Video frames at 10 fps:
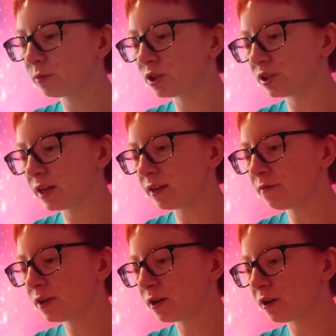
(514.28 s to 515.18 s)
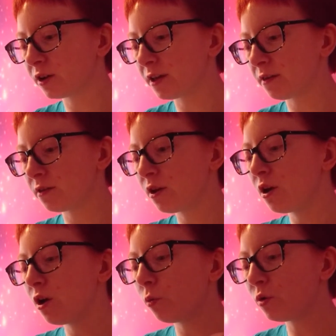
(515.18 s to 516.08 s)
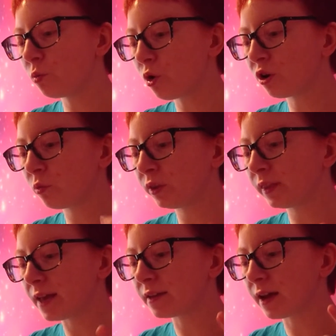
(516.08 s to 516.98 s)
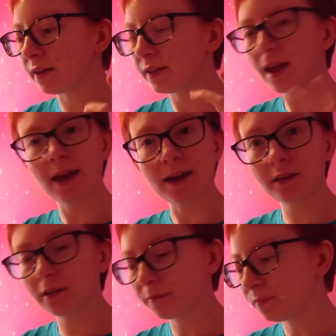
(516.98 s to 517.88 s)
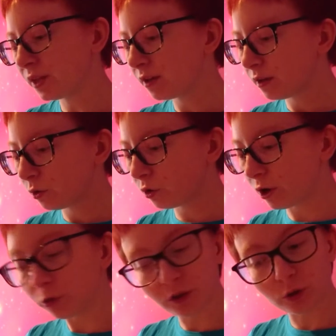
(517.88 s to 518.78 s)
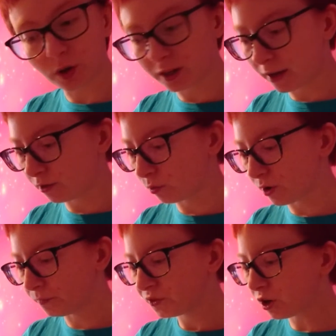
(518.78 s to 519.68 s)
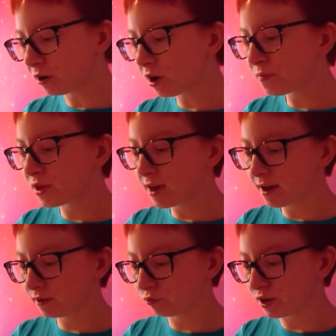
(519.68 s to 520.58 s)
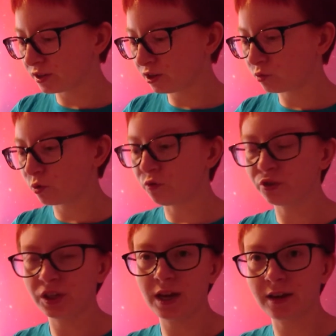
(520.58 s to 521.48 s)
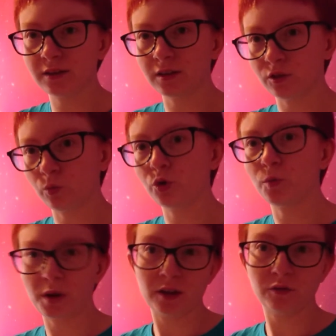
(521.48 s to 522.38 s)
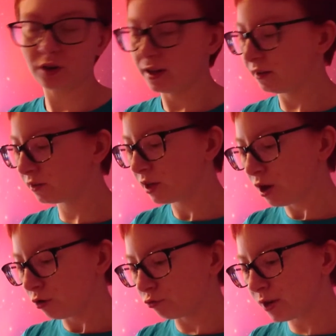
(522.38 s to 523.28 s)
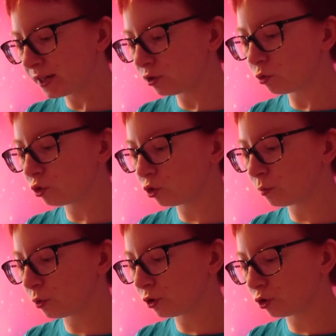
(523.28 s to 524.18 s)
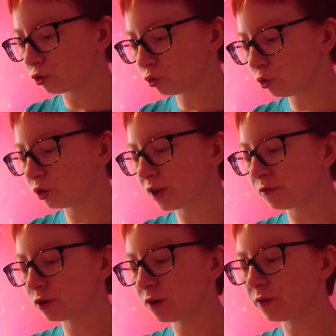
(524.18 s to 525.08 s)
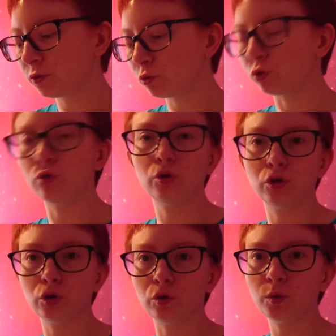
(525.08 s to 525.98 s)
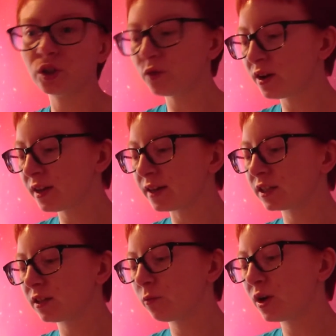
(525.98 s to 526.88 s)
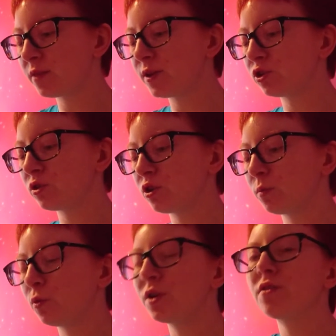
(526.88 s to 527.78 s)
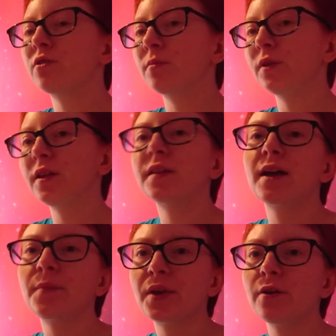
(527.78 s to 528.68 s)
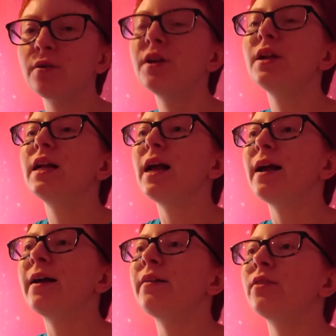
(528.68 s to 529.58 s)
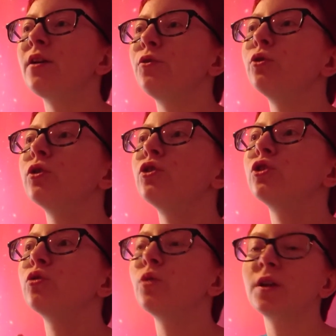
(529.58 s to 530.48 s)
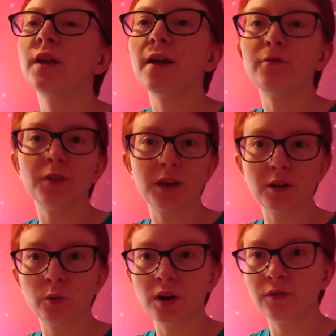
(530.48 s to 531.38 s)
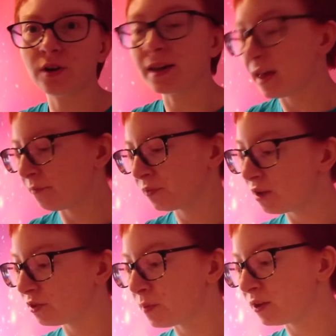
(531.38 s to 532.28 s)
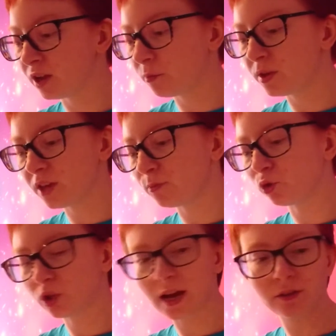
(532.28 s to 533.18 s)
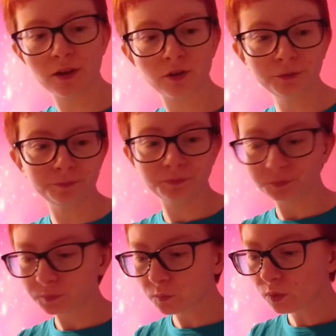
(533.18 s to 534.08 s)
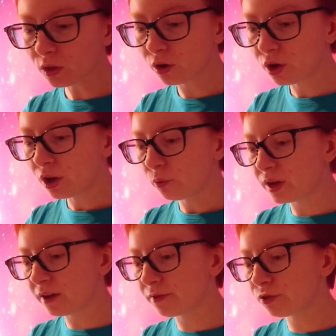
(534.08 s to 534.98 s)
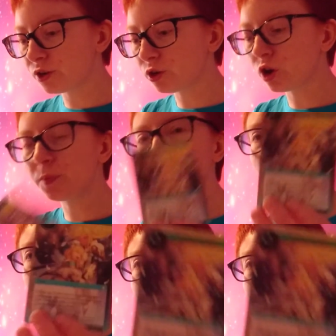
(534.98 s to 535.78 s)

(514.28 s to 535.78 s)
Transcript: which is a lovely card. It is 1 water, 1 light, and X. It also is quick cast as well. Target up to X resonators, where obviously X is what you paid for X. Rest those your opponent controls and recover those you control, which is very nice. It's a way to make sure that your opponent is completely tapped out and that you can just go in and hit for the kill or whatever, again, depending on how many times you attack that turn. We have 3 copies of